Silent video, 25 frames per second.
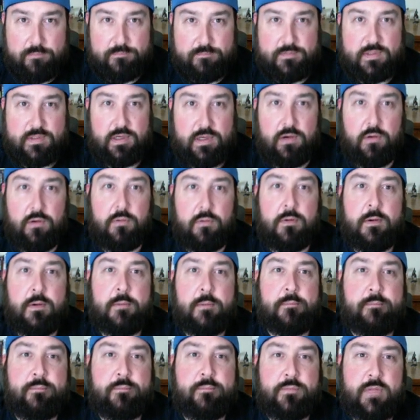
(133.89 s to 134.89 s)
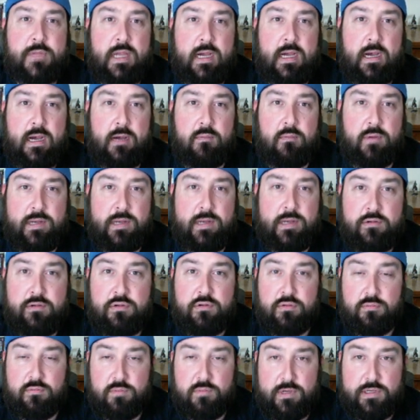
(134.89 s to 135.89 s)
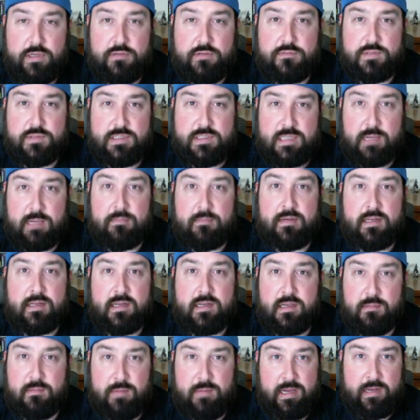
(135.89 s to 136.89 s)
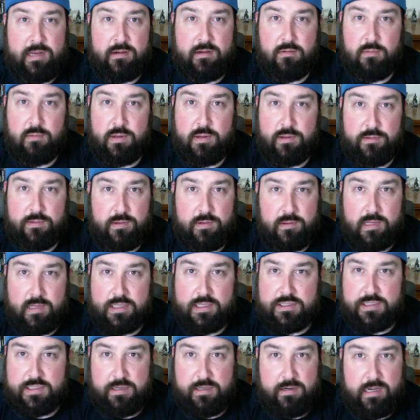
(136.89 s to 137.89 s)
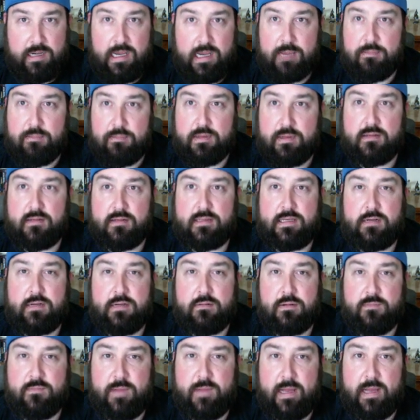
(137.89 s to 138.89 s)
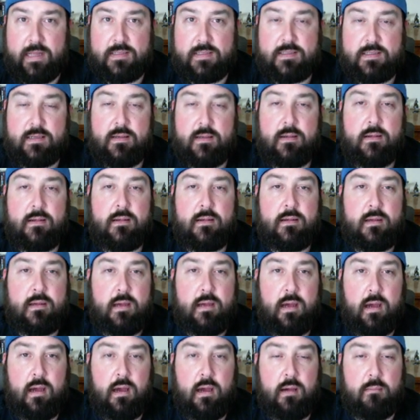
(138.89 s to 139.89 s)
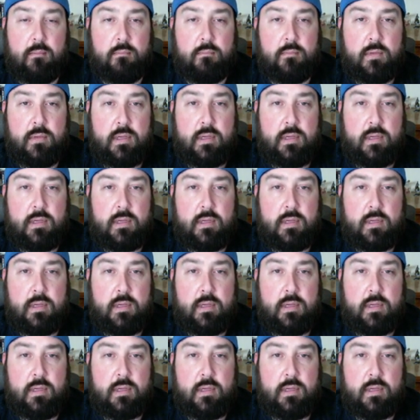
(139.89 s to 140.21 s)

So uh, when you when you summon a commander, whether they're legendary, epic, elite, or advanced, um,